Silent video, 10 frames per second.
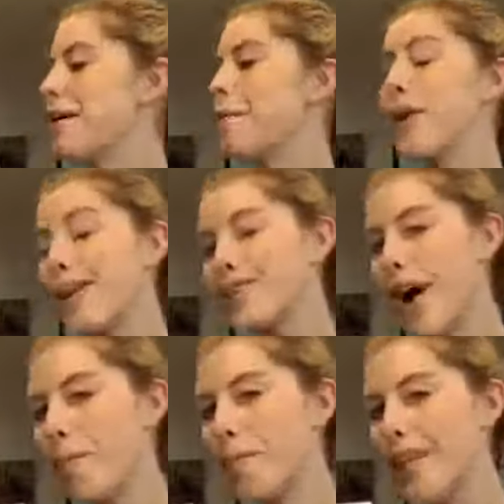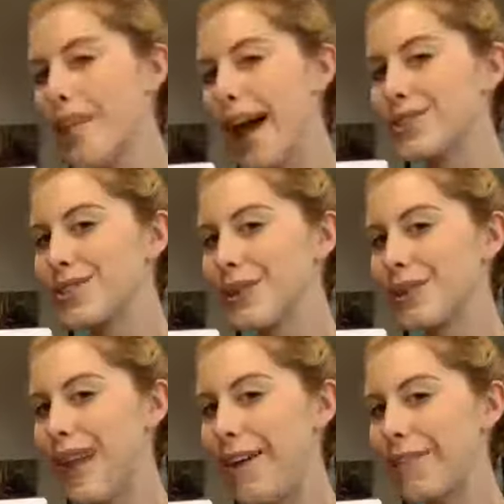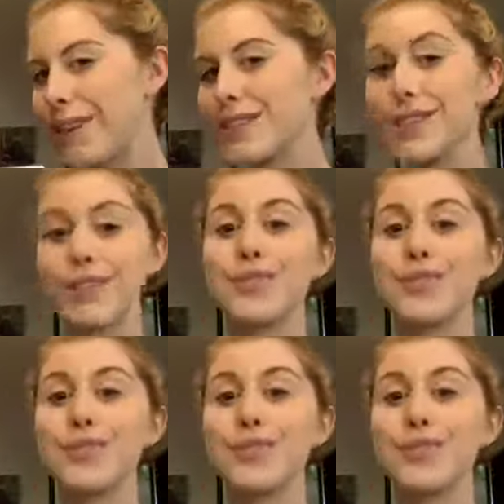But on top of that is going to allow for us to do